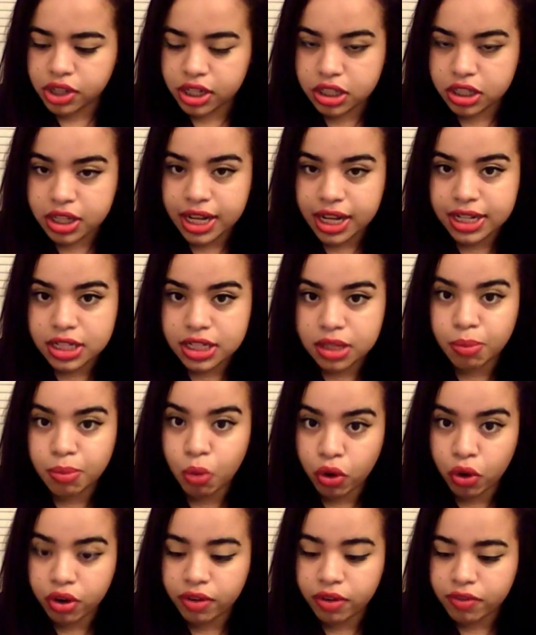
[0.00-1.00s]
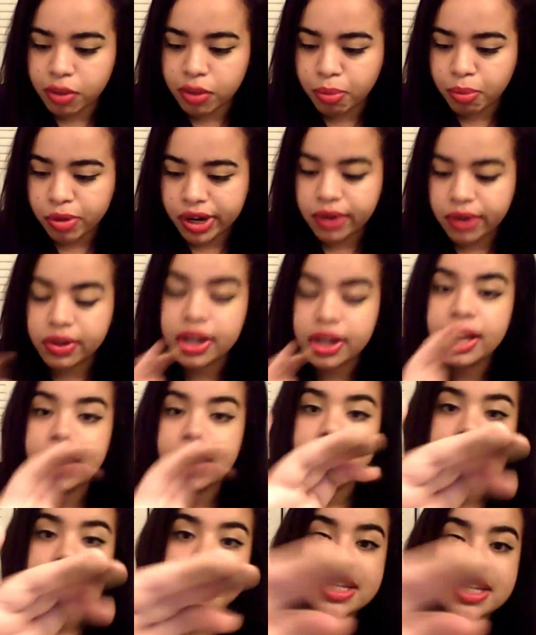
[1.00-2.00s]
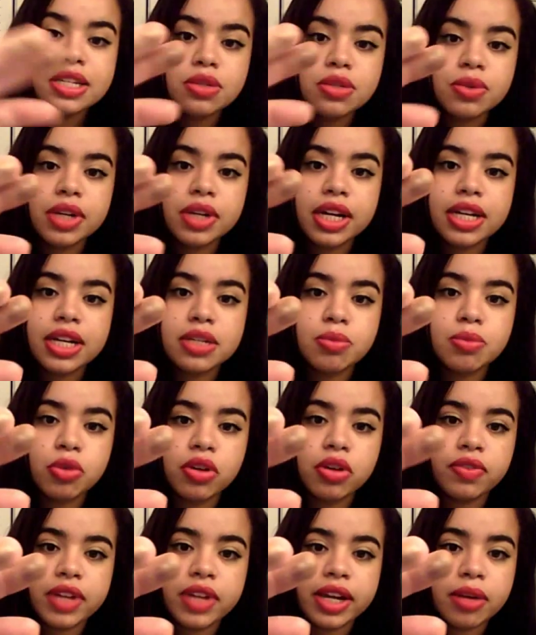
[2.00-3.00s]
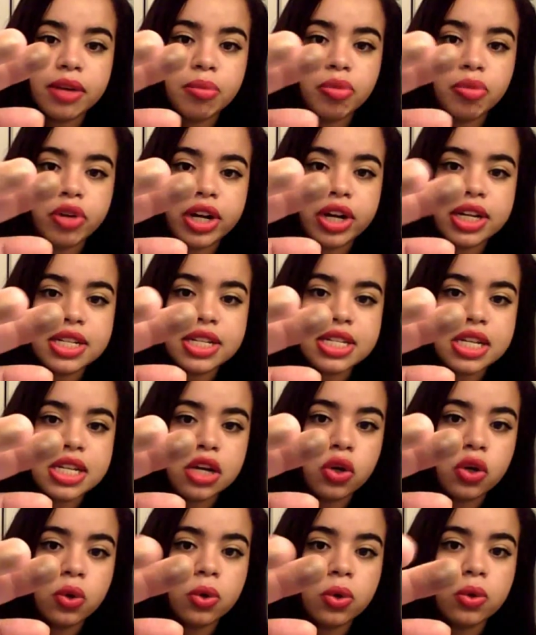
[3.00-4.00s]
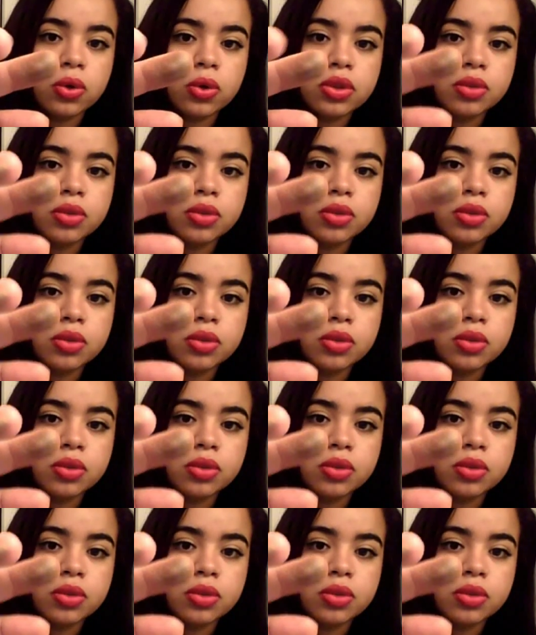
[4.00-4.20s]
has the more of the brown. This one has more of like a bronzy gold,